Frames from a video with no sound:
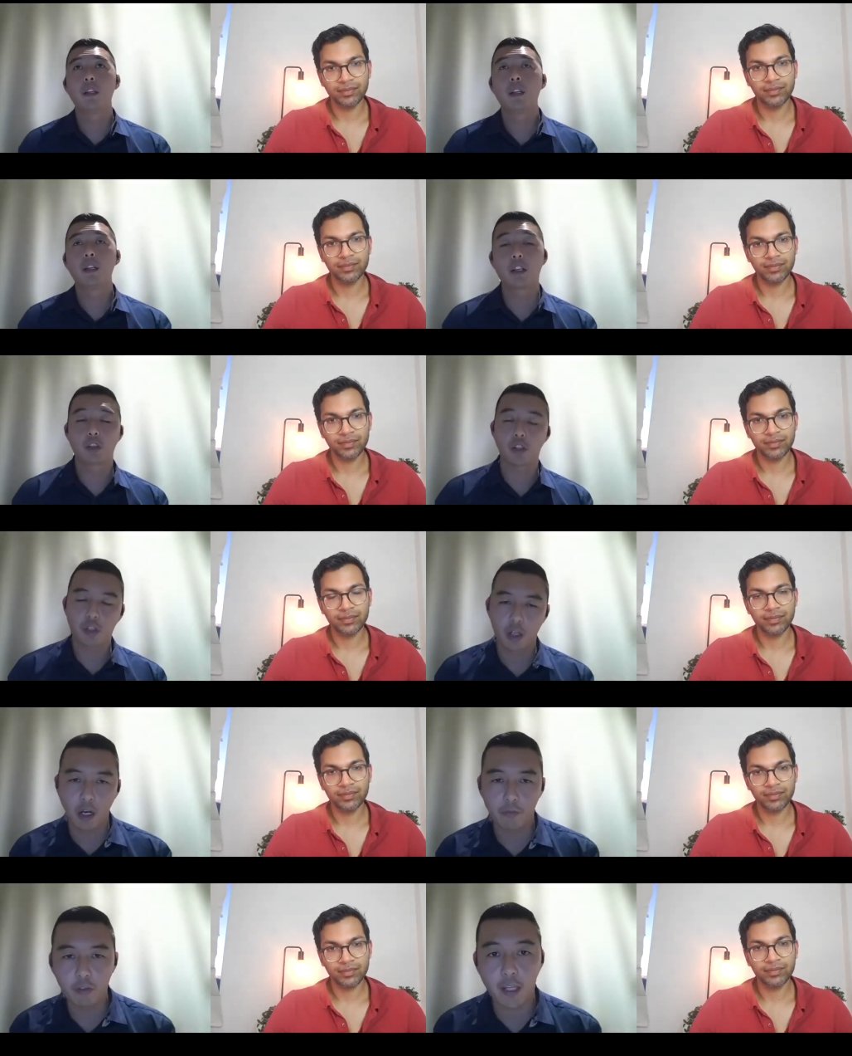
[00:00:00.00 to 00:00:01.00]
Speaker 1: Oh, so, sorry,
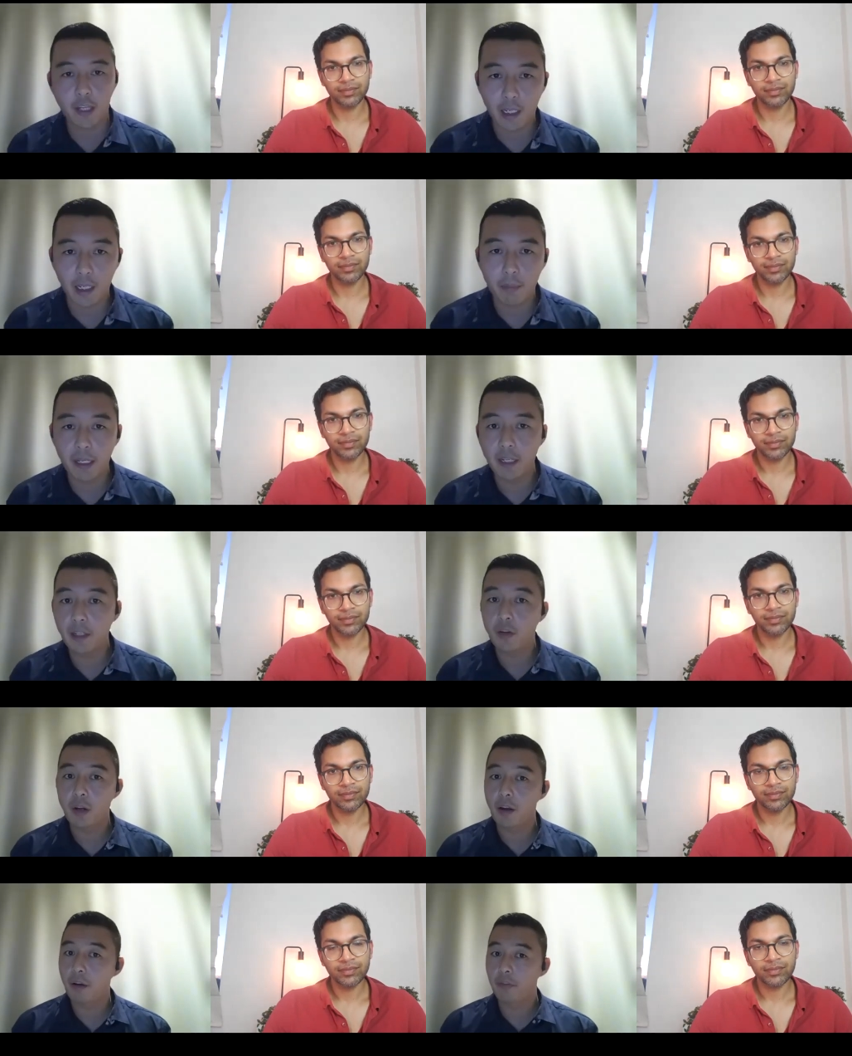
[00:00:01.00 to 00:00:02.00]
I've got the L M A in, or
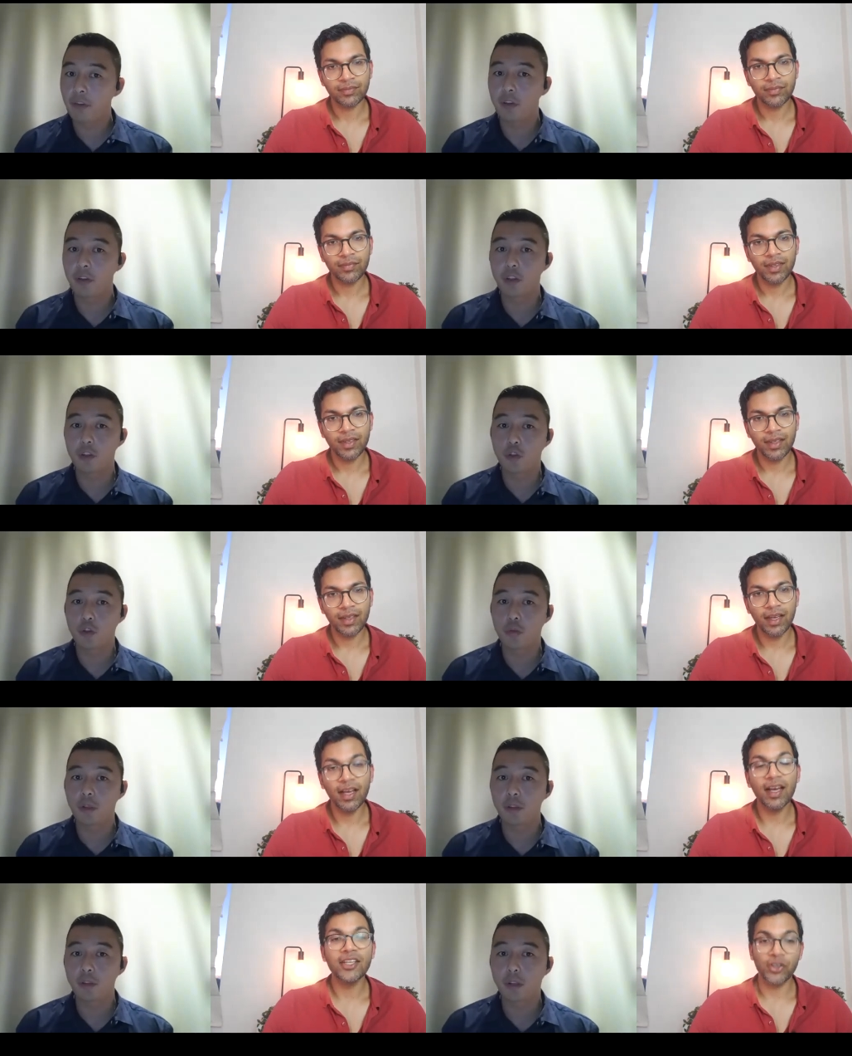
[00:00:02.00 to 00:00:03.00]
I've got the tube
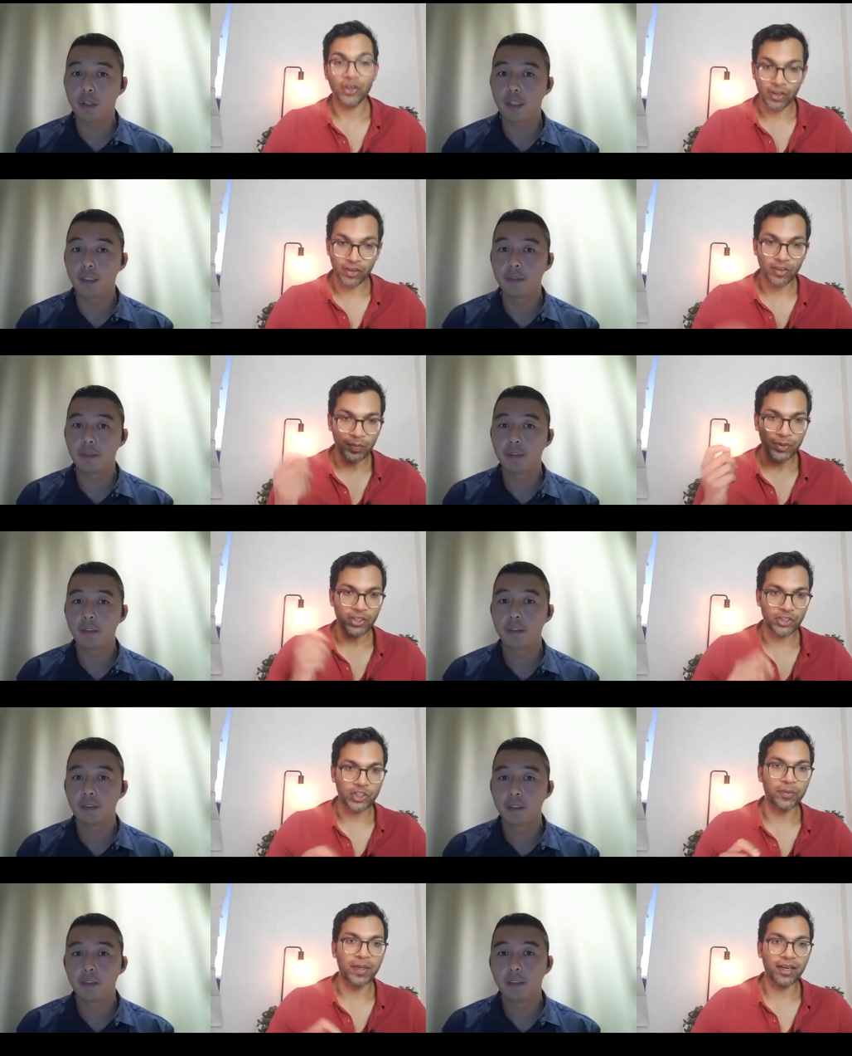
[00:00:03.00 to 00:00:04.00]
Speaker 2: in? Sorry, uh, sorry you put the
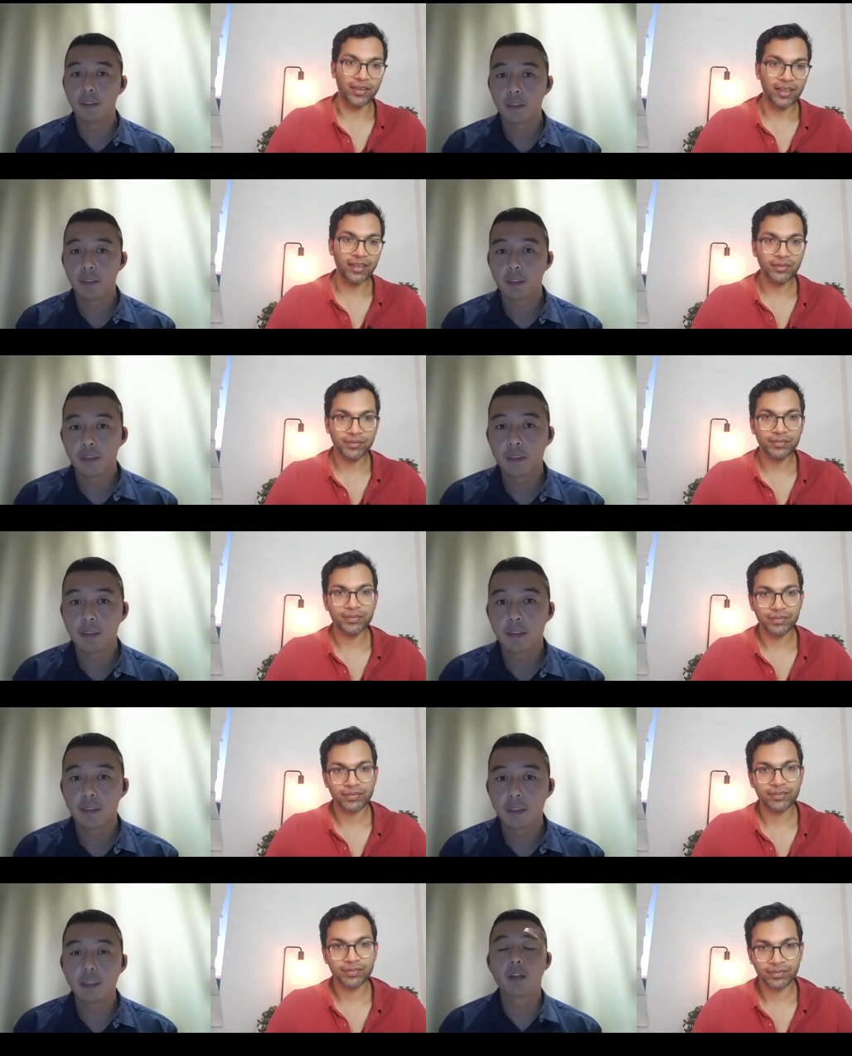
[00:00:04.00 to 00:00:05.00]
tube down now.
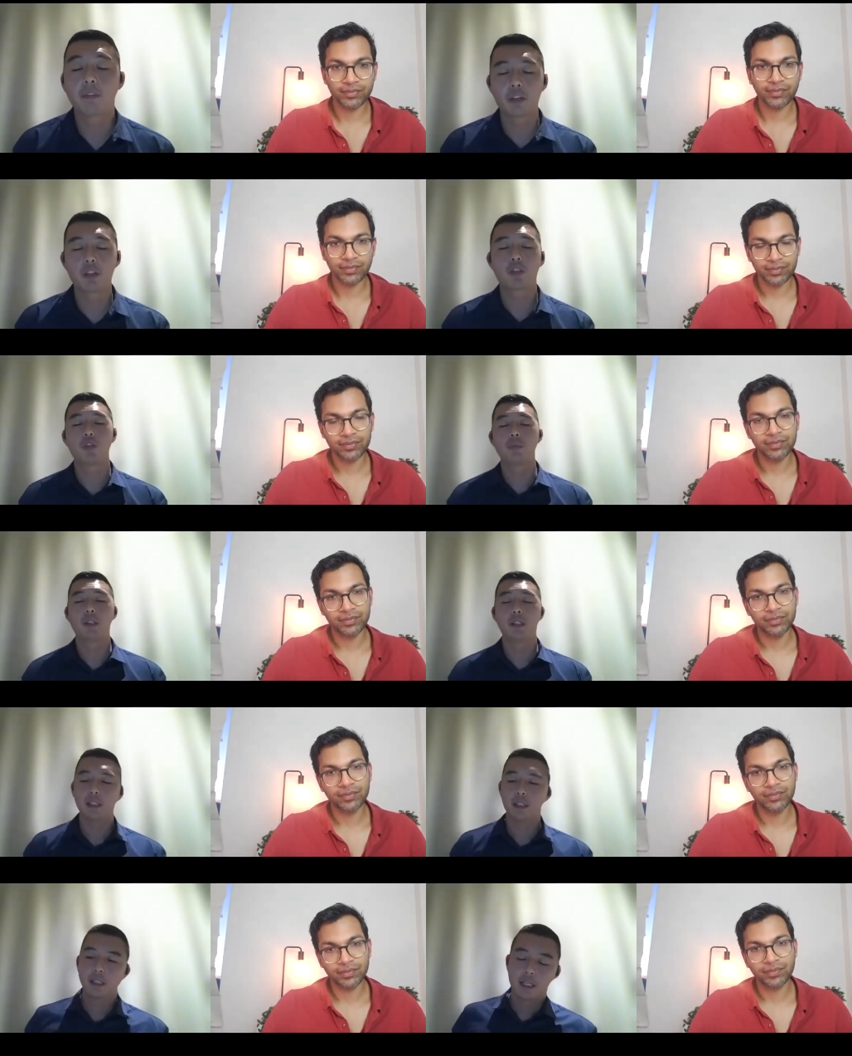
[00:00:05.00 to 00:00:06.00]
Speaker 1: I've got the tube
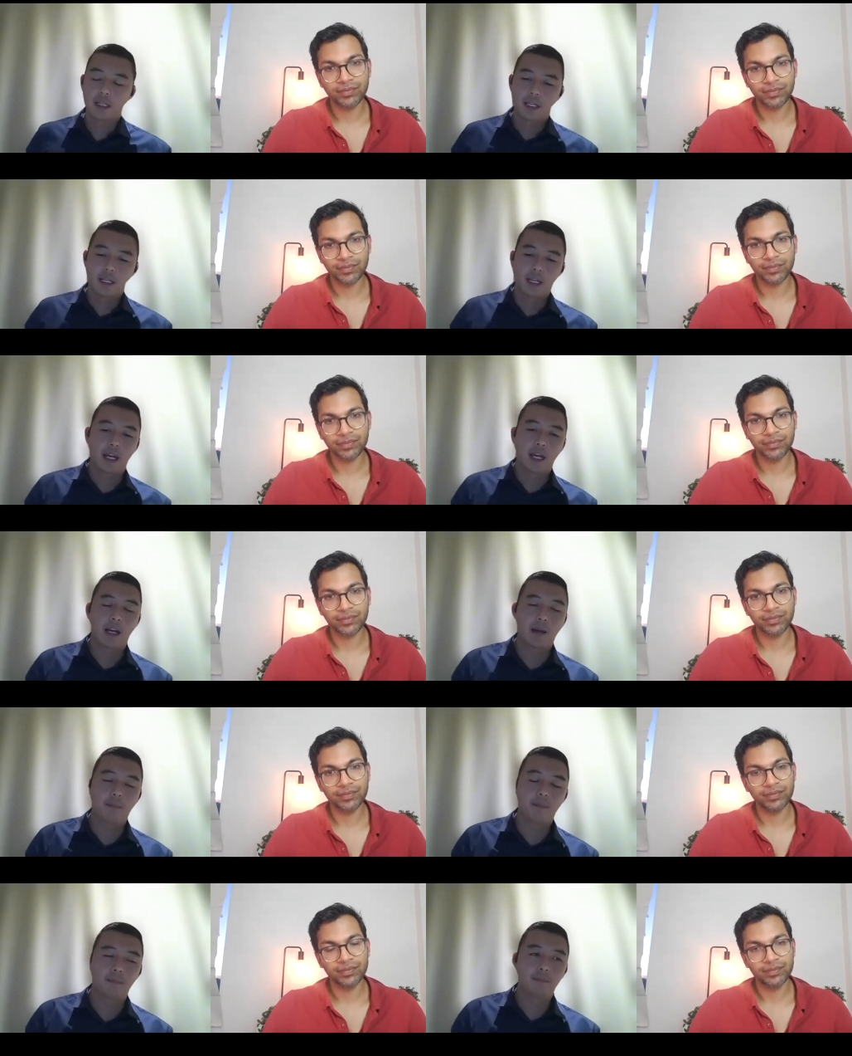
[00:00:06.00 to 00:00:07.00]
in.
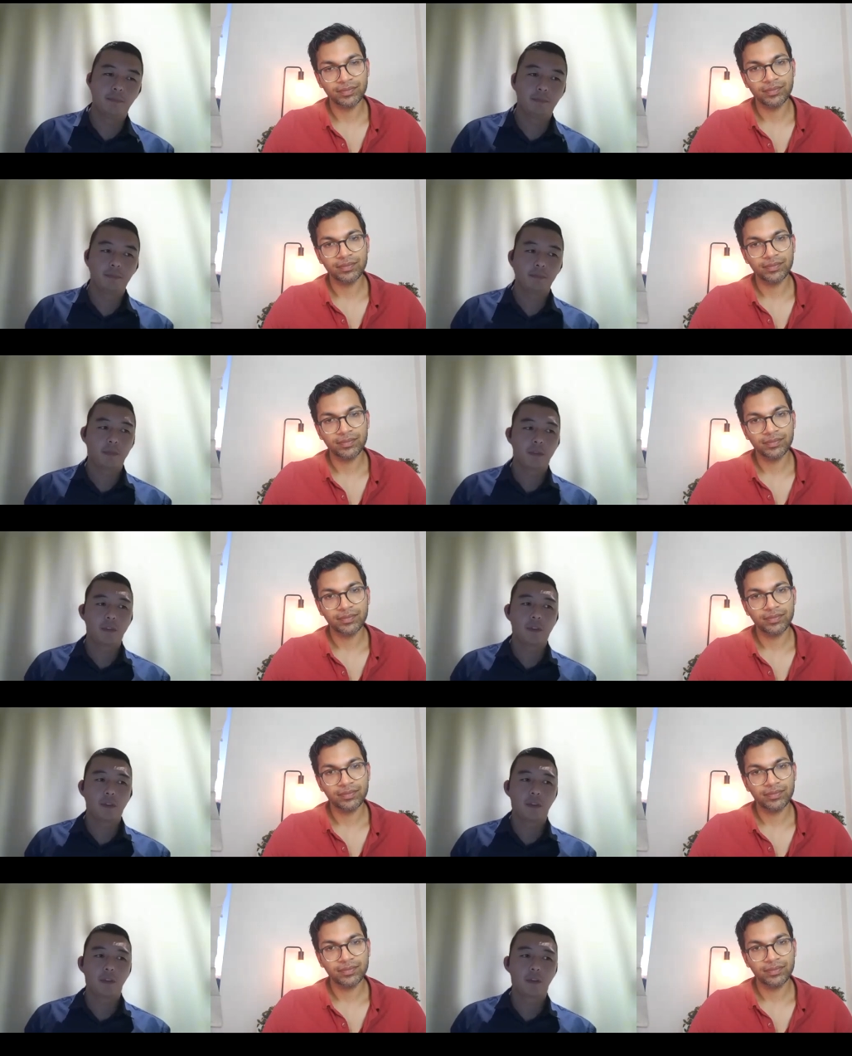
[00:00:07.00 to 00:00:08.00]
Um,
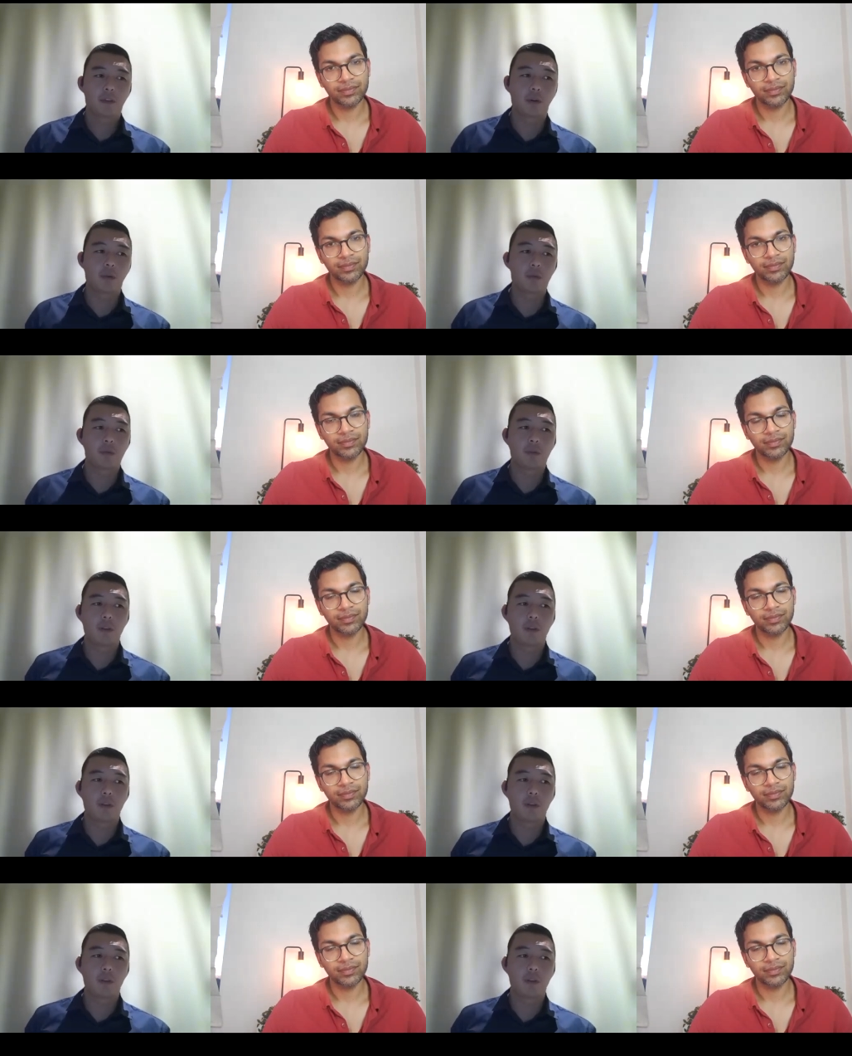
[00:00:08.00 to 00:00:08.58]
so